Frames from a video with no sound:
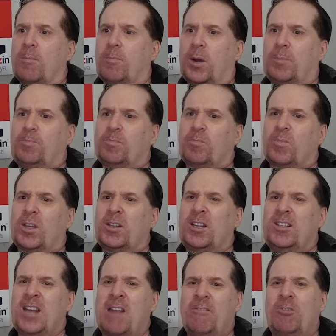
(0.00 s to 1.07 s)
but it
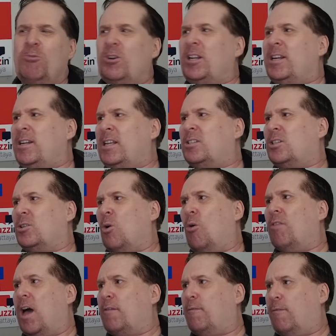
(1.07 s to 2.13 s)
never really needs to
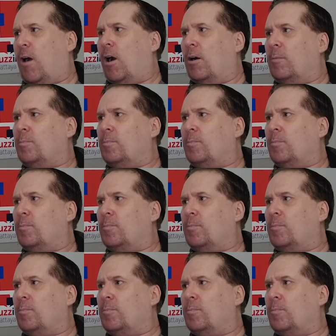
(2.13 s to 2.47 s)
go that far.